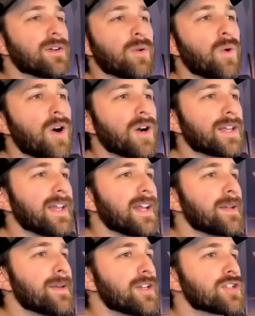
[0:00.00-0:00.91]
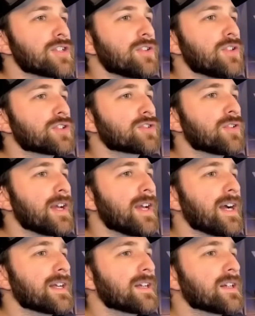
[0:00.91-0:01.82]
a walking animation, looks
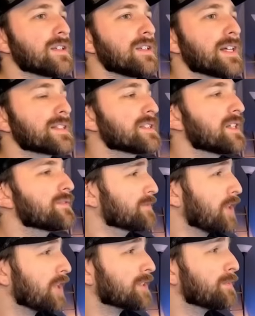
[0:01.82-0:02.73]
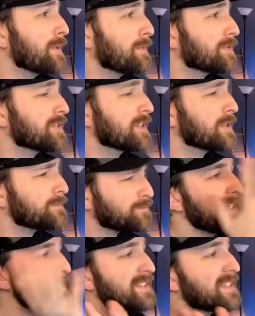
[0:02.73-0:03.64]
great. I can collect stuff, talk to people still.
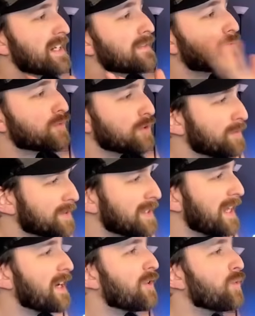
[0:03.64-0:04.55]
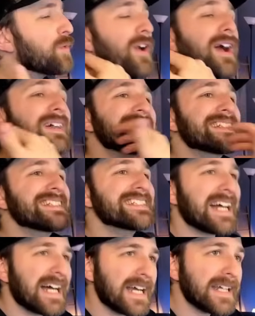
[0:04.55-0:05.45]
Instead of rooms now, we're
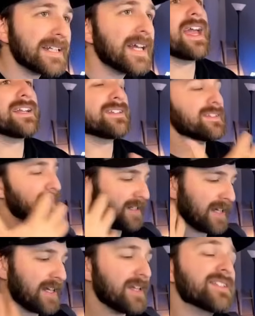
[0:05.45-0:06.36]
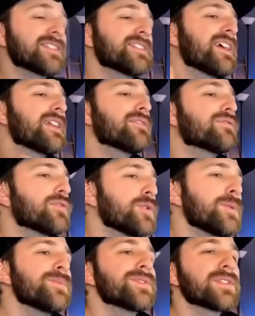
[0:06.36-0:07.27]
outside. And again, instead of
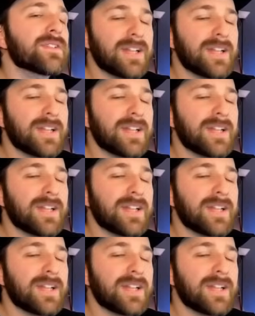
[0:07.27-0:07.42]
rooms,